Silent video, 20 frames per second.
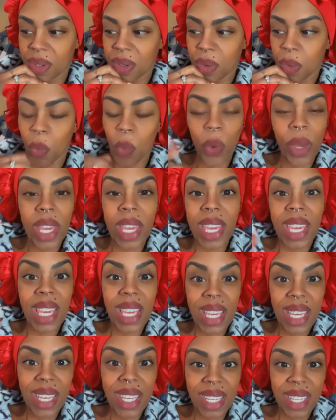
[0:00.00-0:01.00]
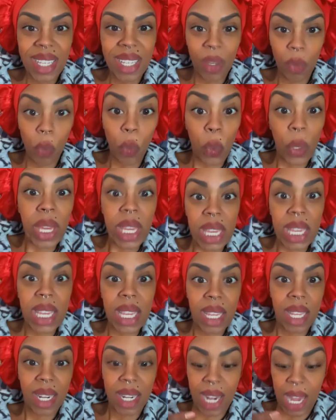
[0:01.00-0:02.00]
We, we,
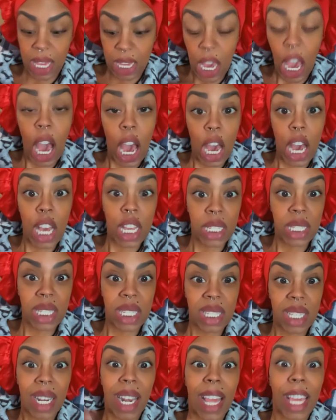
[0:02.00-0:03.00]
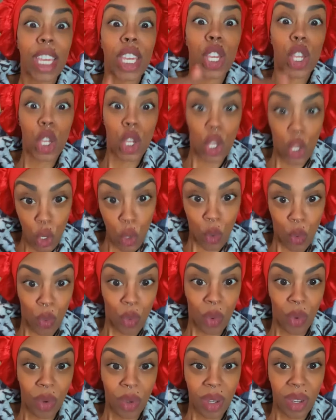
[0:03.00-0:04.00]
like us, like you,
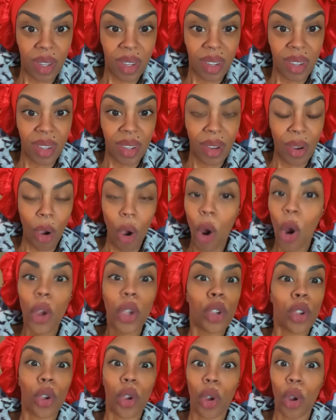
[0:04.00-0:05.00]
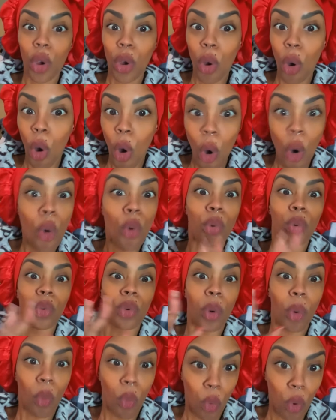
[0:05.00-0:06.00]
are your own
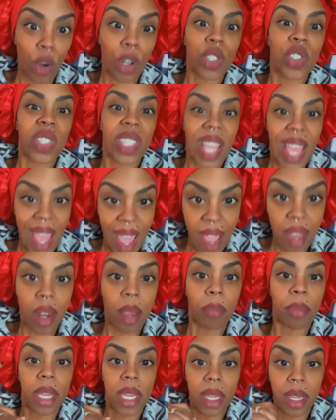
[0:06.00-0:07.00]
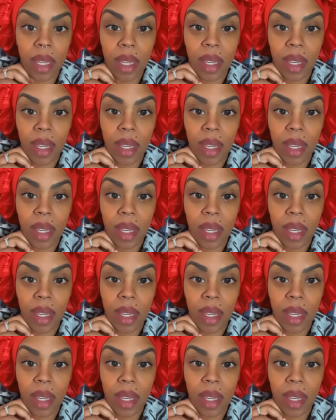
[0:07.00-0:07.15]
worst enemy.